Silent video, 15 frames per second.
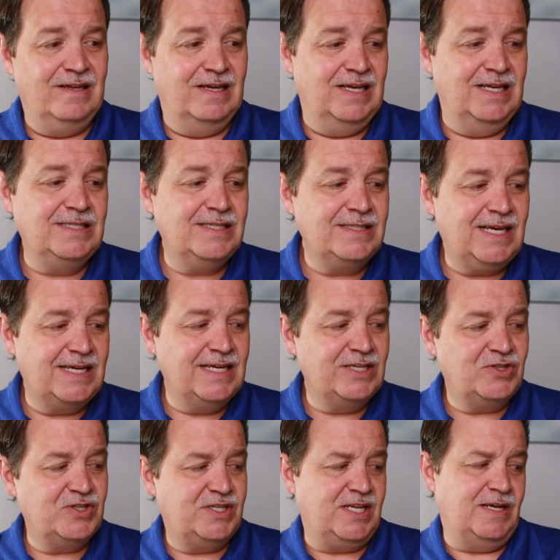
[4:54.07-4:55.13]
Isn't that
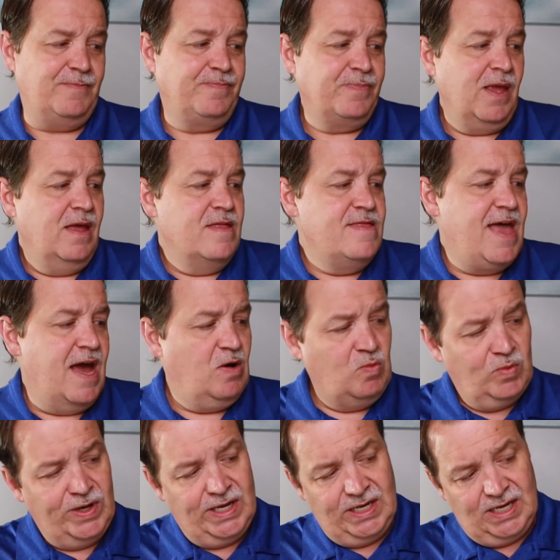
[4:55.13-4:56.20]
interesting that
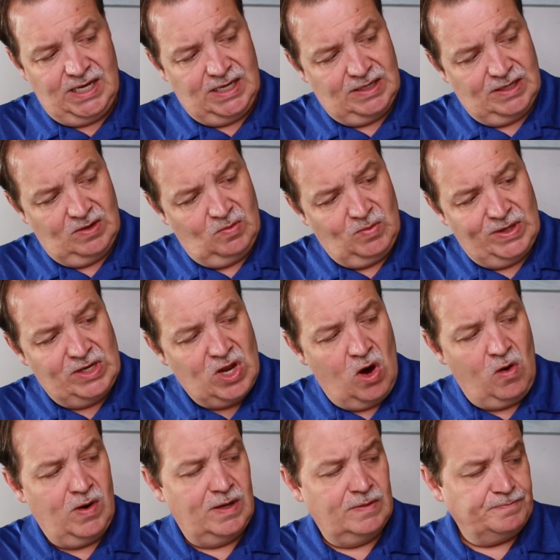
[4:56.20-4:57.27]
when
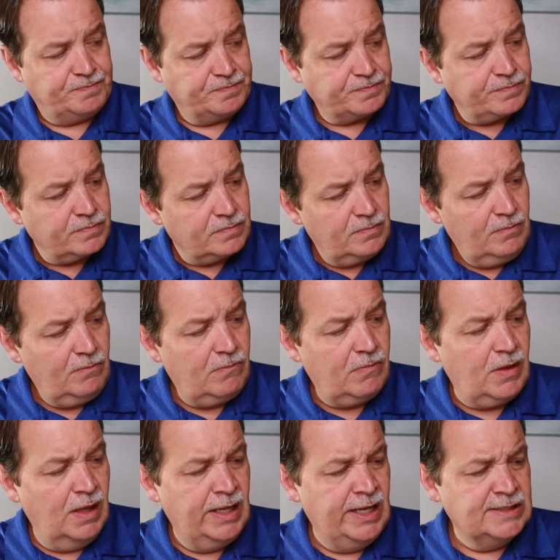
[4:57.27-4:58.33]
Noah
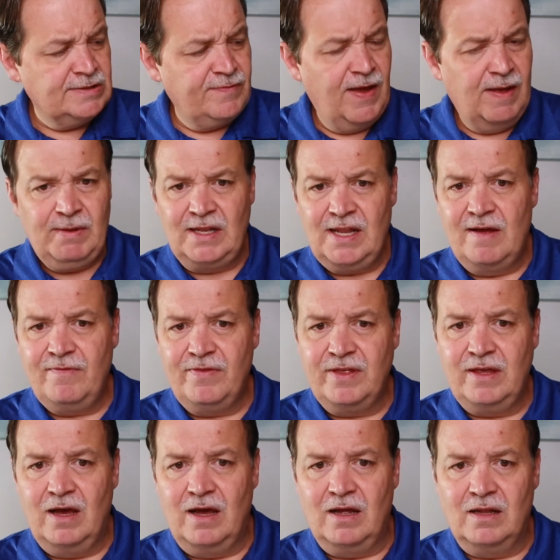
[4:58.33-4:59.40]
and his family left
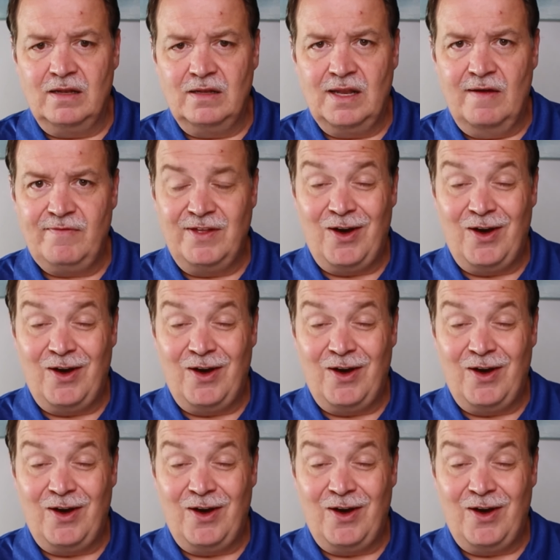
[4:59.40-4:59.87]
the